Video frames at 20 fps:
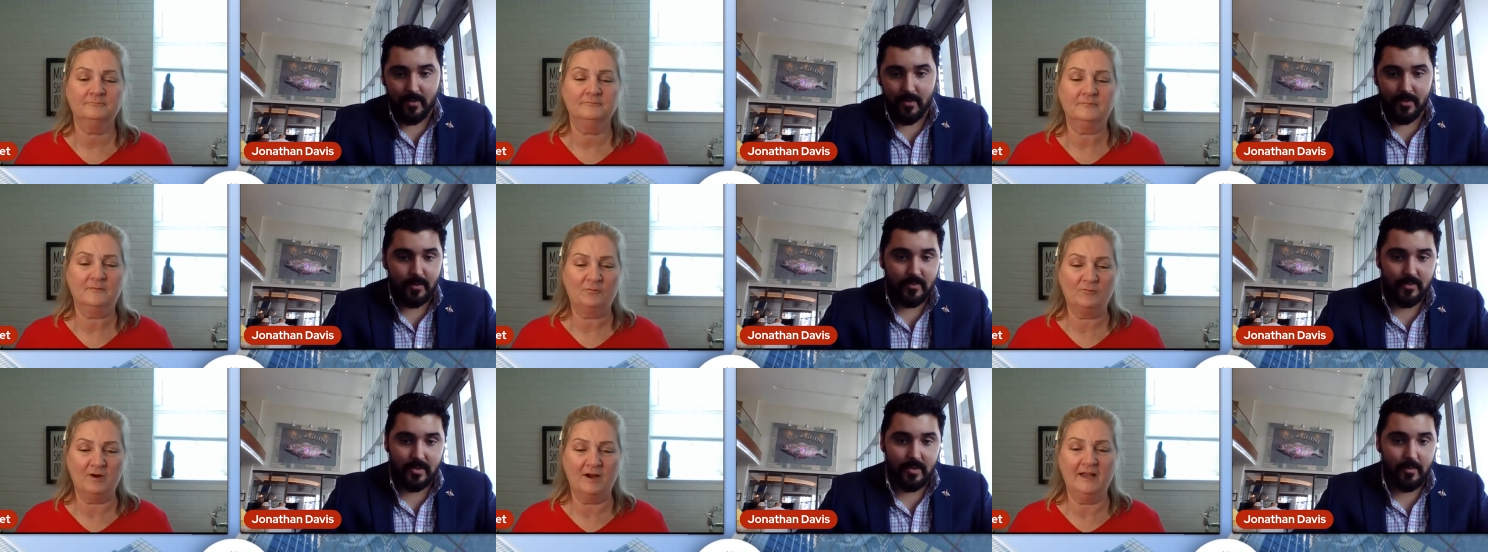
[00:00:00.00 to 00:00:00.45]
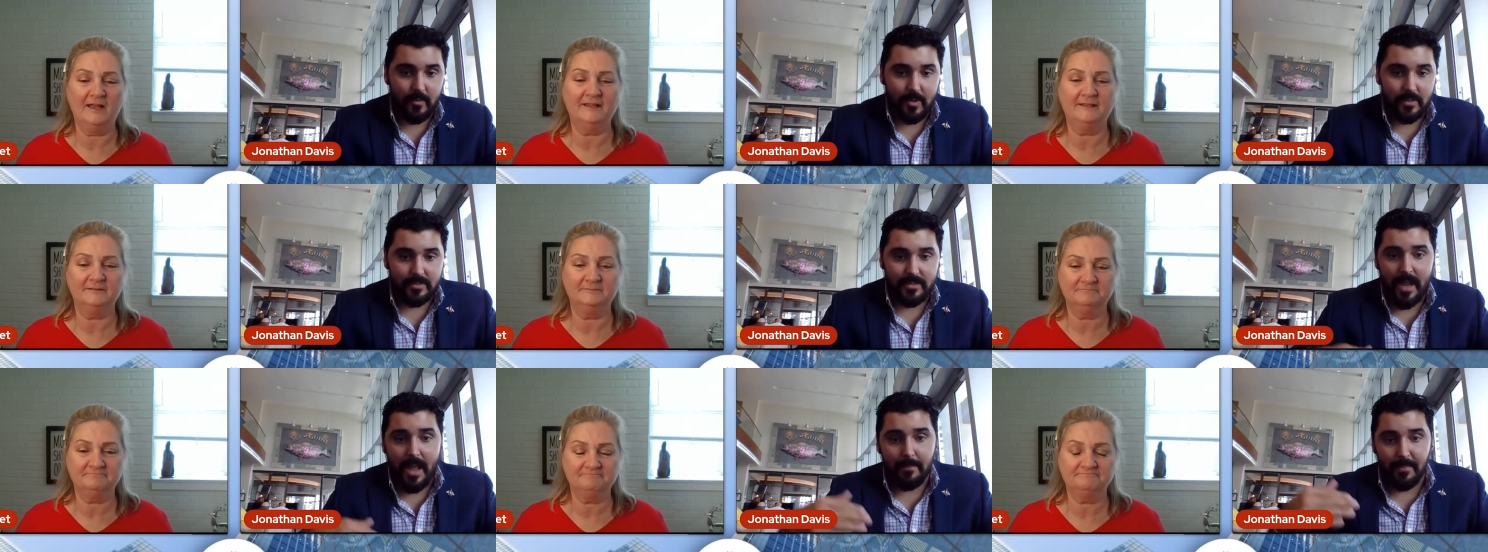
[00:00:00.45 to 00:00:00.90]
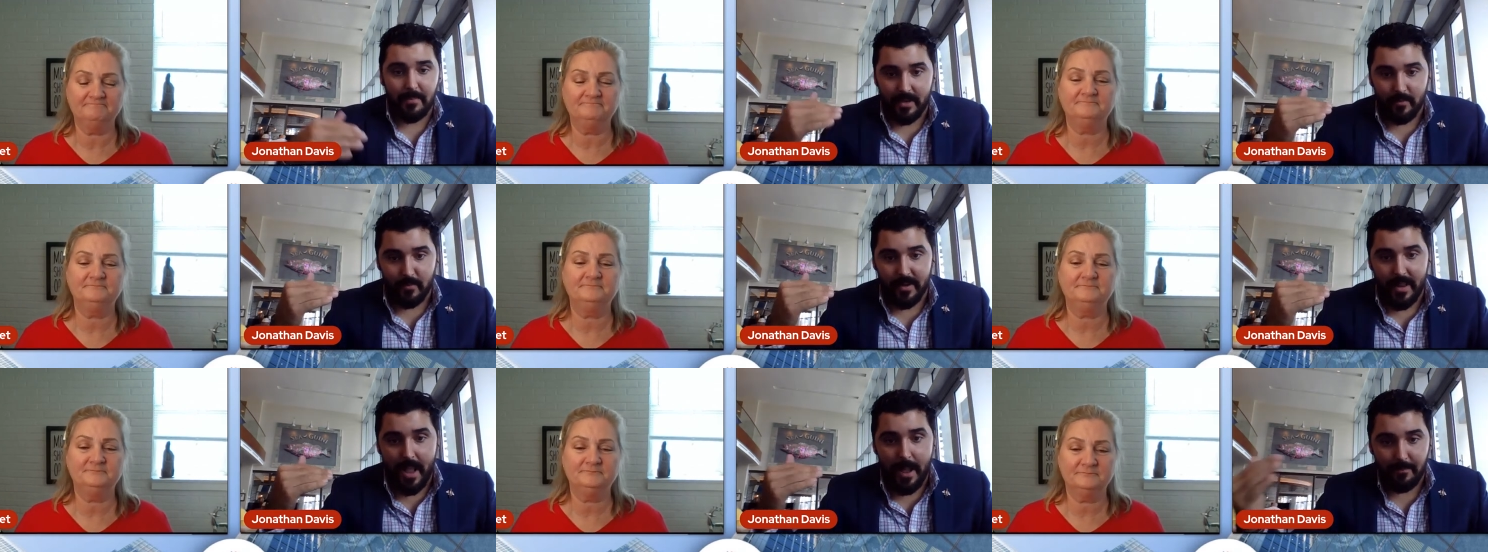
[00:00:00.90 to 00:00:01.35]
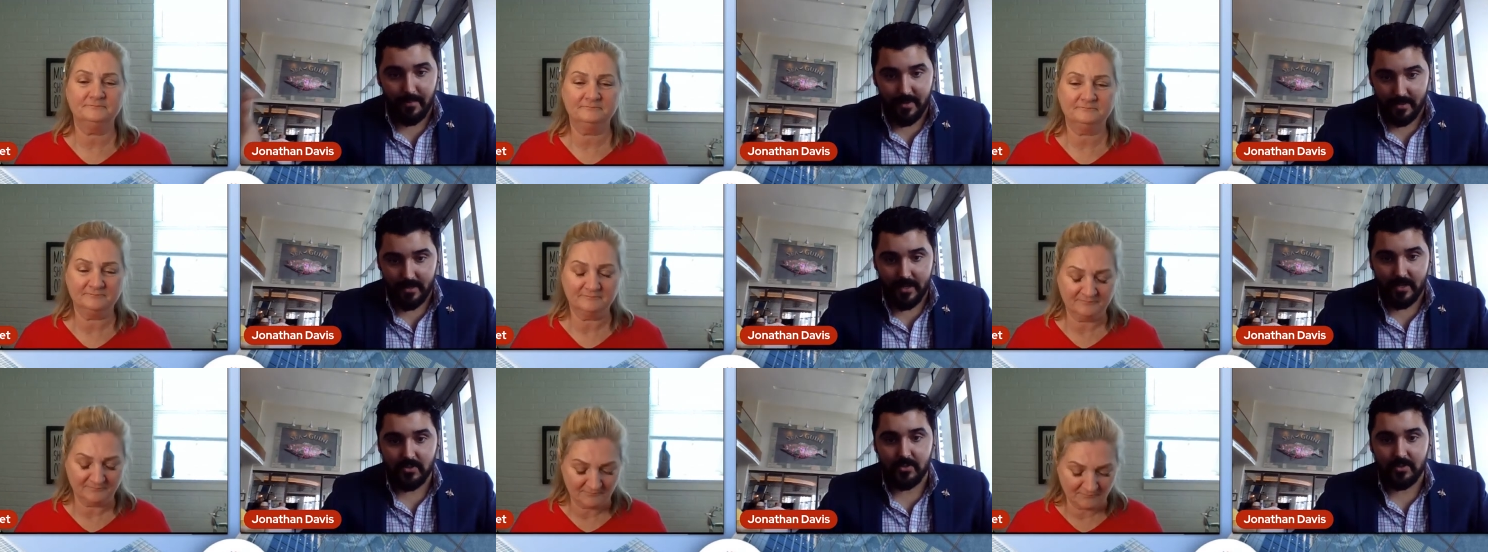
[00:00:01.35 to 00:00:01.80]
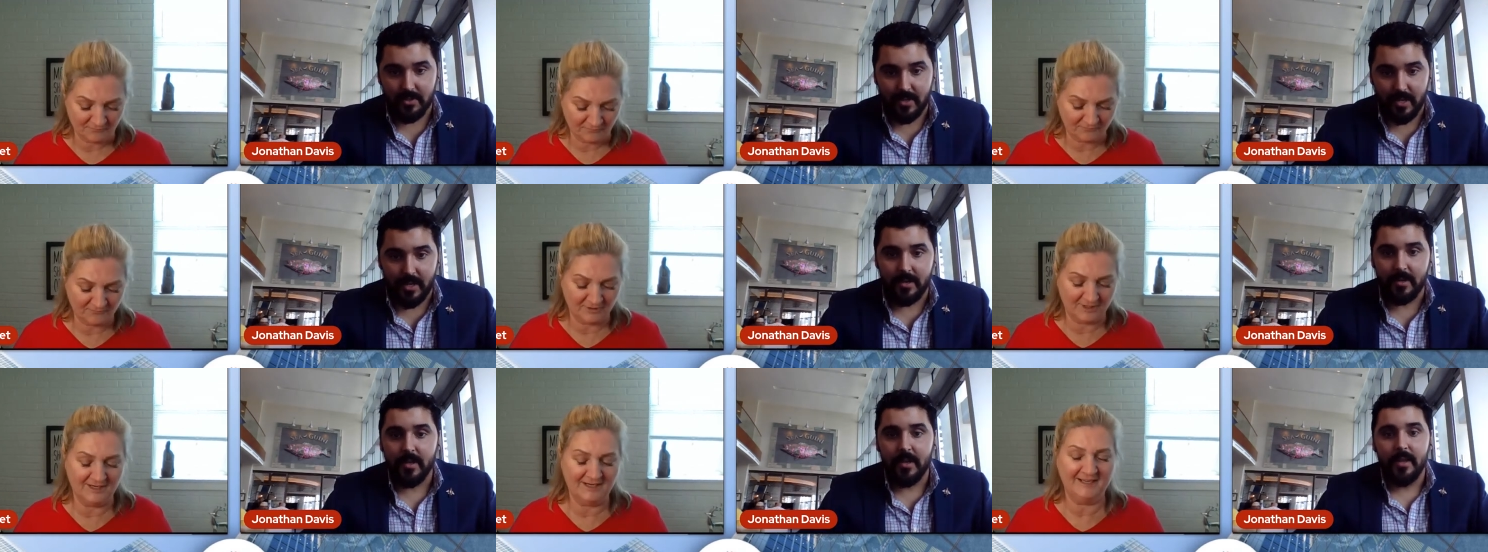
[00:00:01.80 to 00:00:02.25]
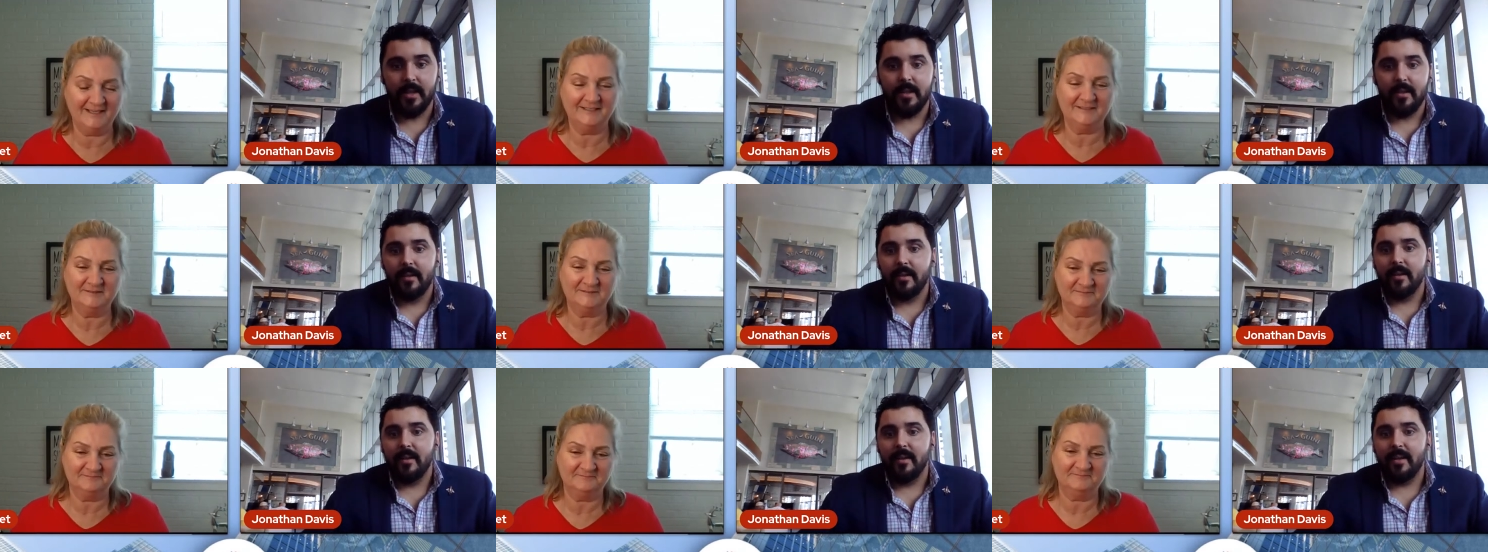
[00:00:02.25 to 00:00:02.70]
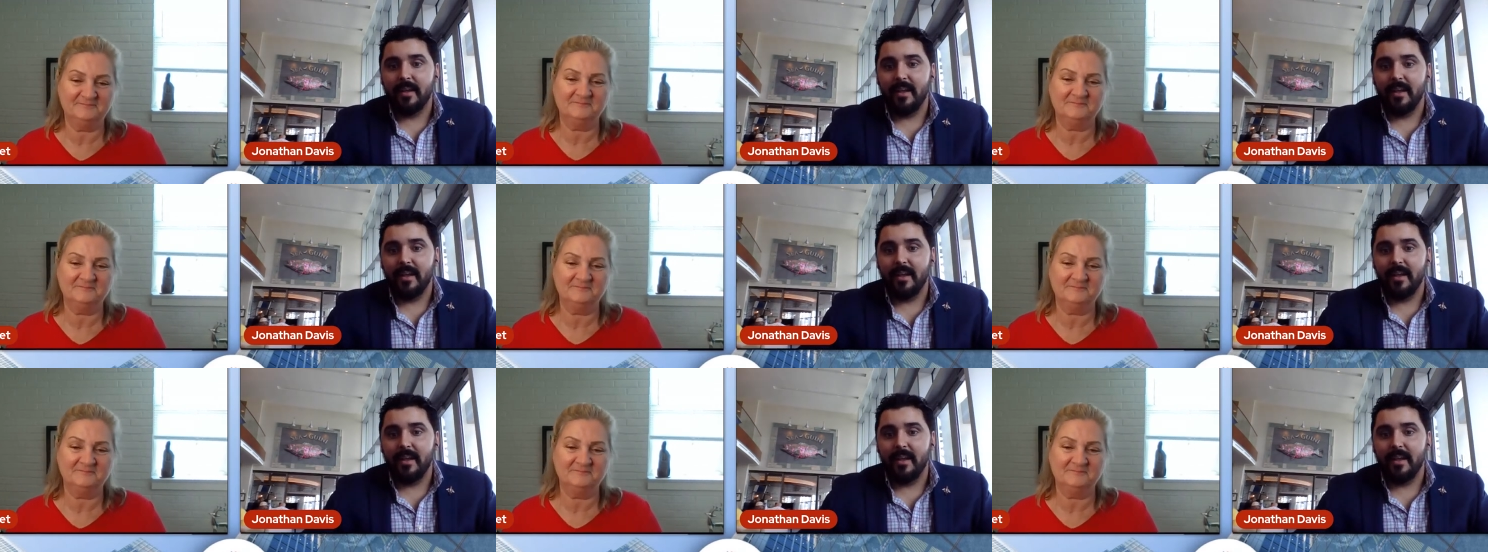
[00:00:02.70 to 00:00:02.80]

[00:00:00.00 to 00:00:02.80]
Speaker 1: They're using right. what's happened what happened yesterday. Right.